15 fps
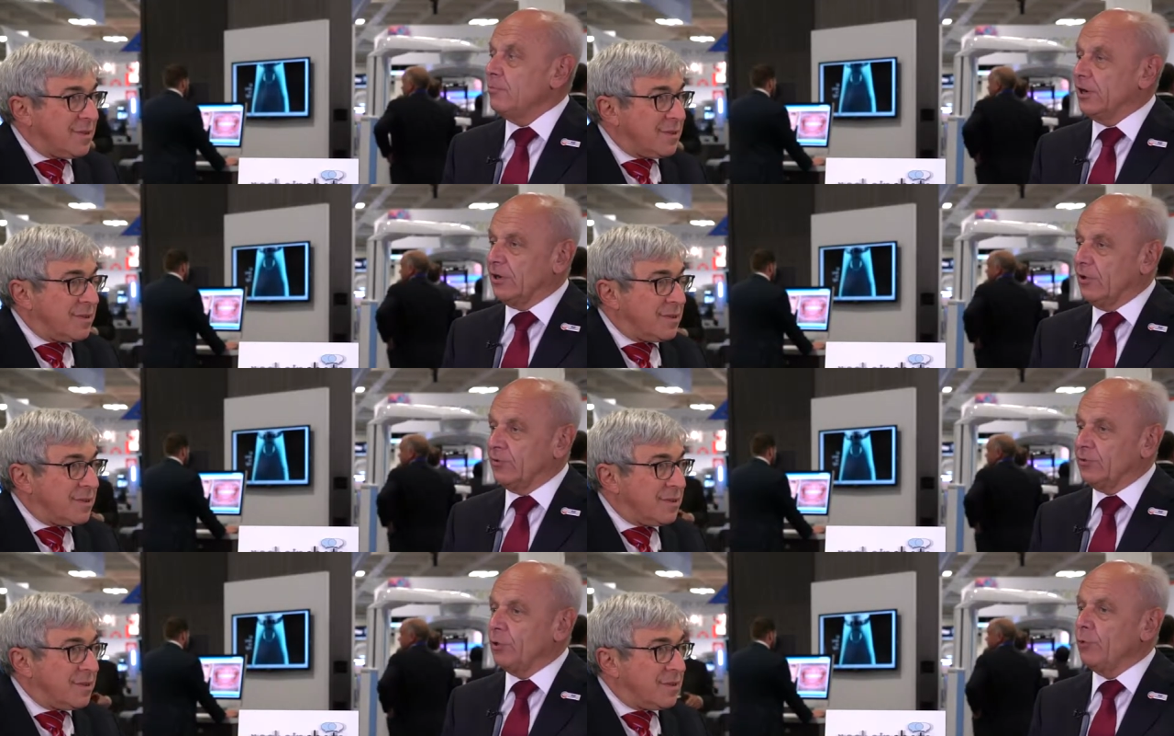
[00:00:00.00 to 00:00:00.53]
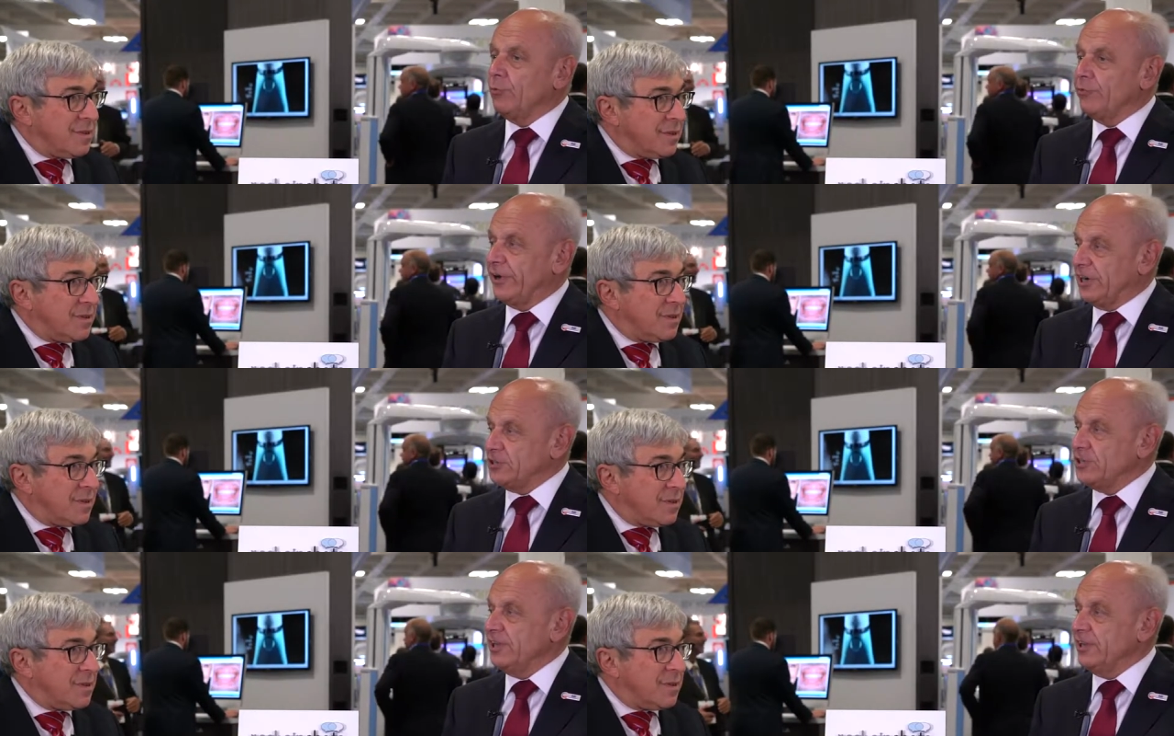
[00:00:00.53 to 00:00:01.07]
Speaker 1: but also
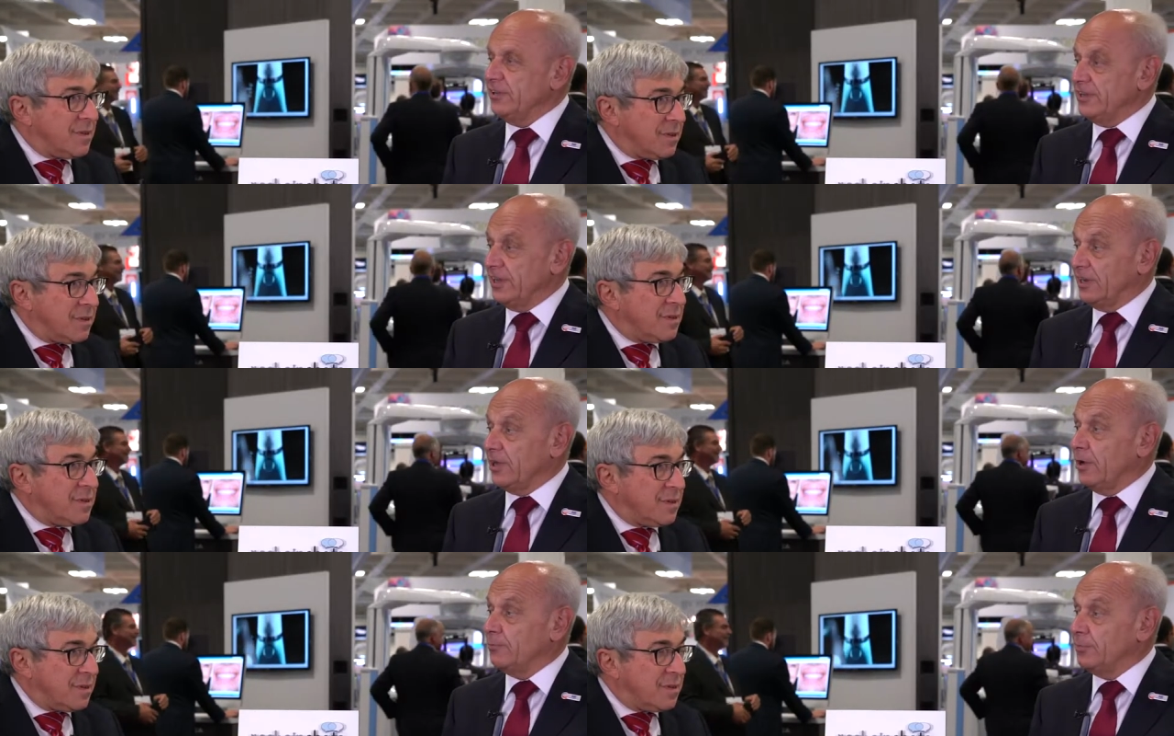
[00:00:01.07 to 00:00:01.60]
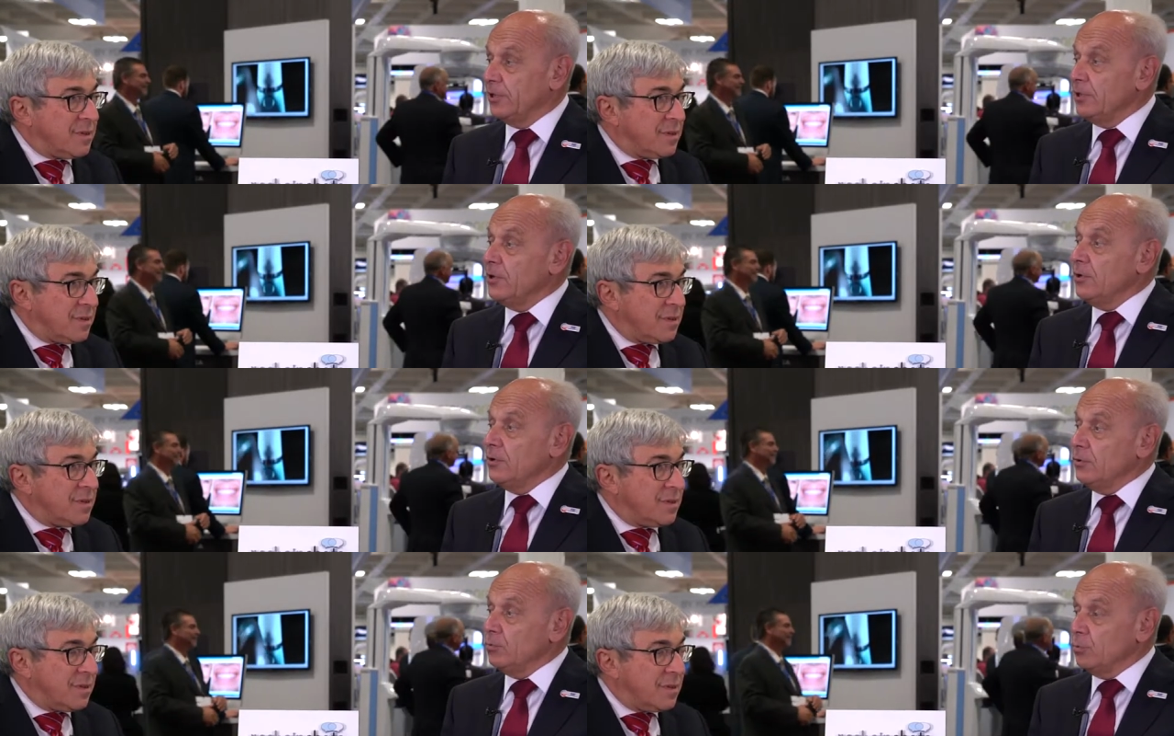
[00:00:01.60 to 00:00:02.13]
freshening that up
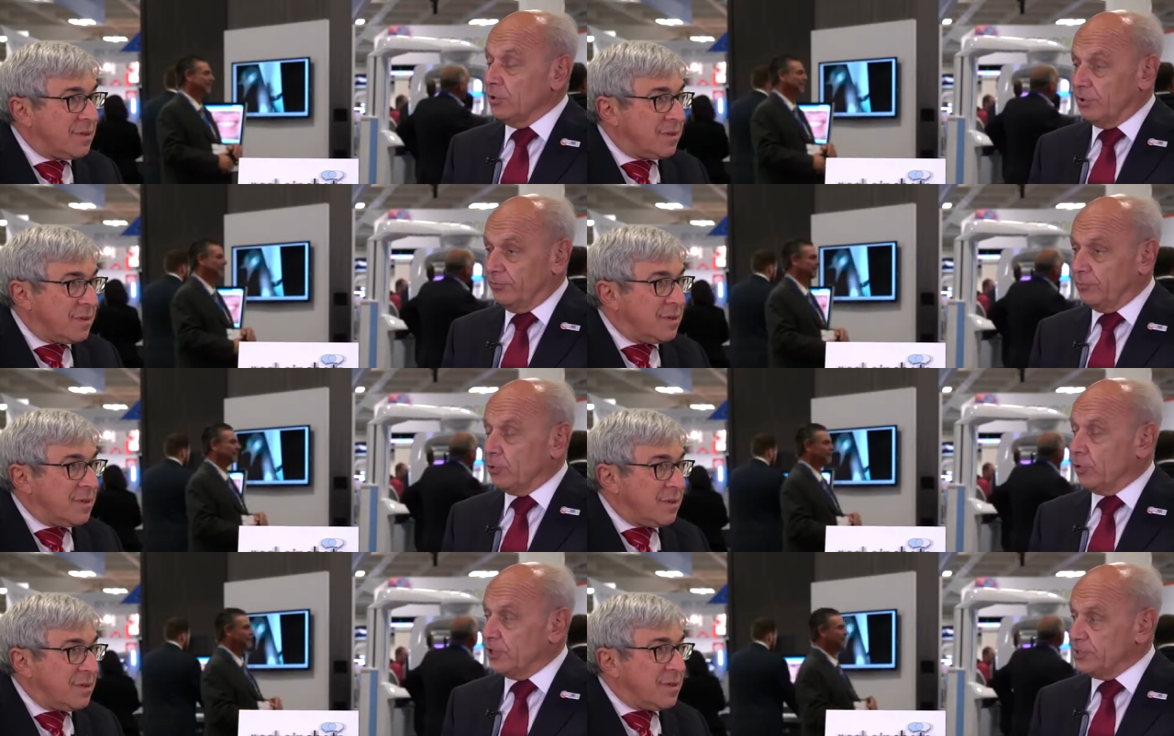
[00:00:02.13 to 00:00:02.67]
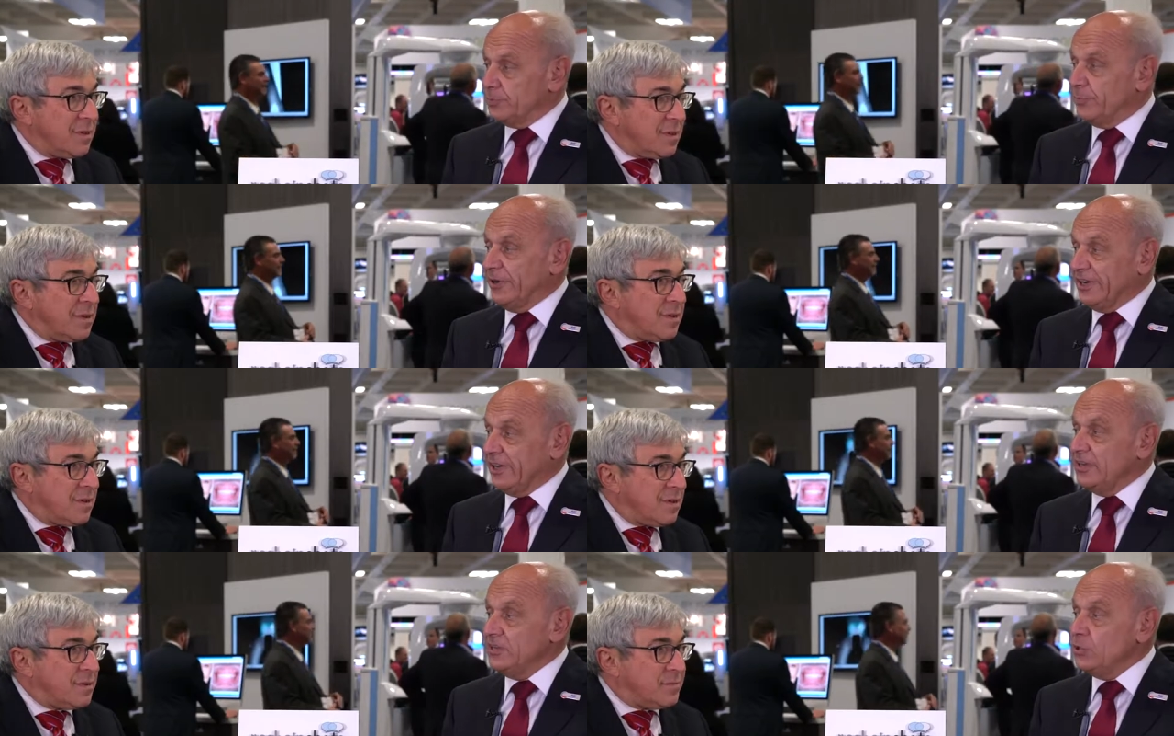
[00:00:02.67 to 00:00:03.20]
would of course
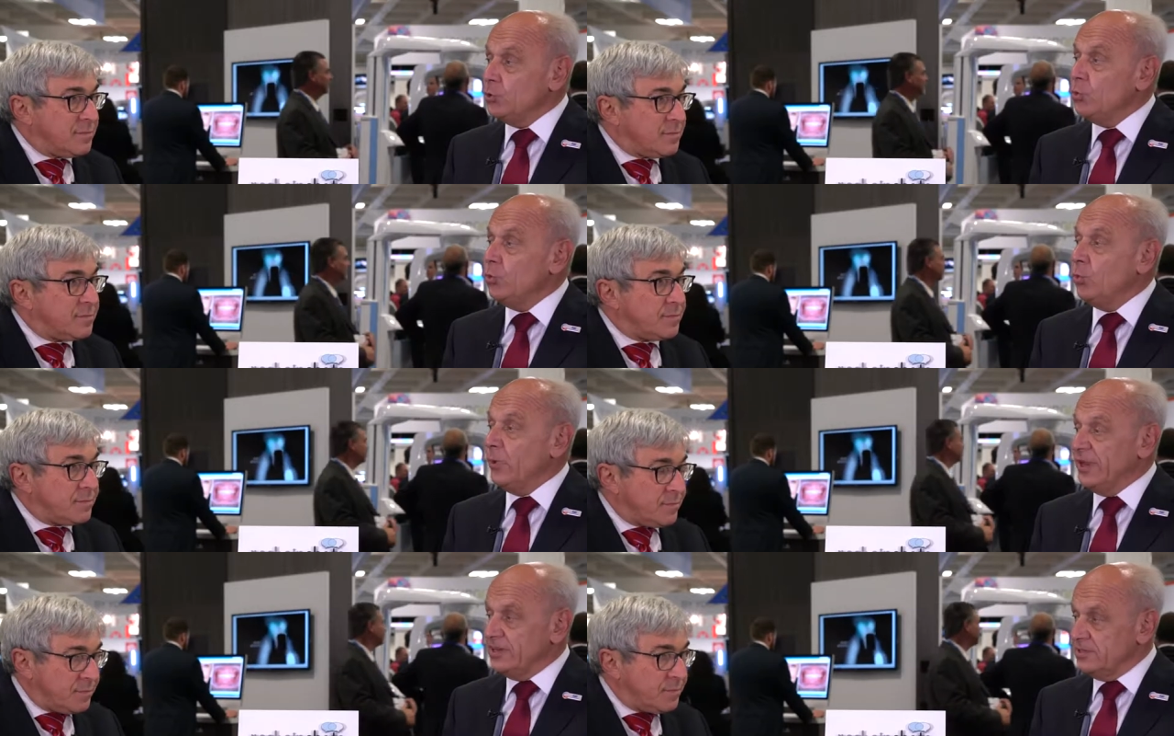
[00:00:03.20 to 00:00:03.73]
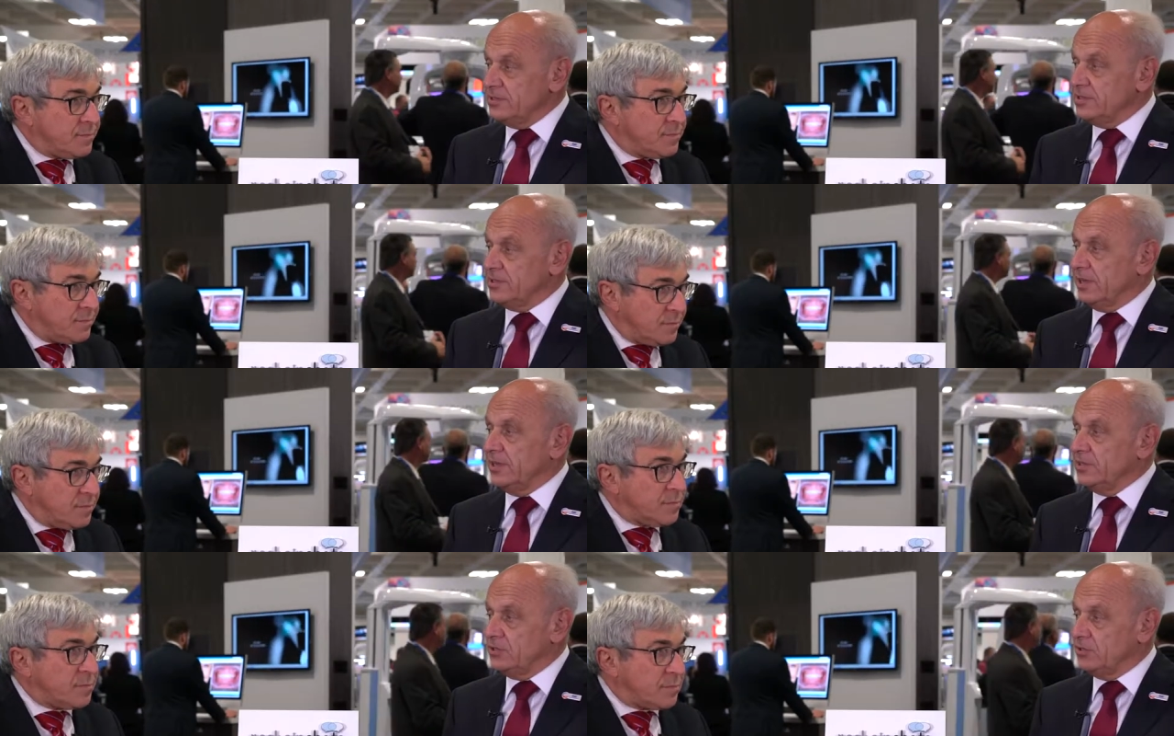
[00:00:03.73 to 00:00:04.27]
bring a new wind
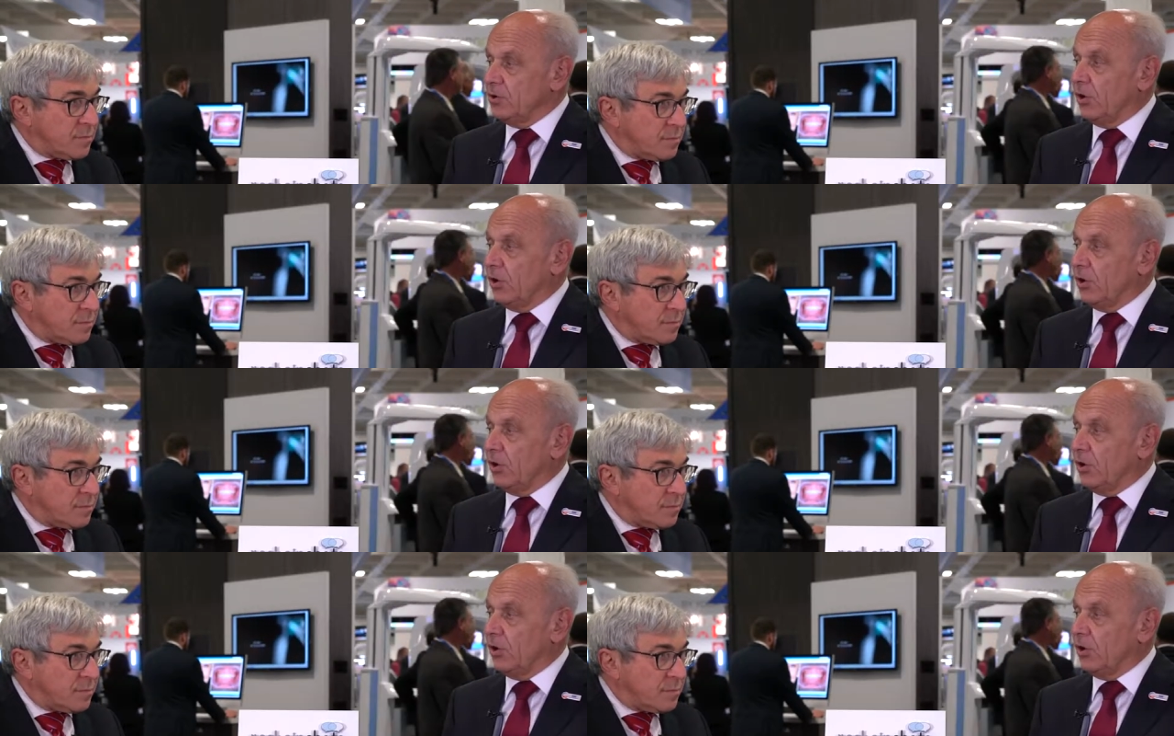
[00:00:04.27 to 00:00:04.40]
in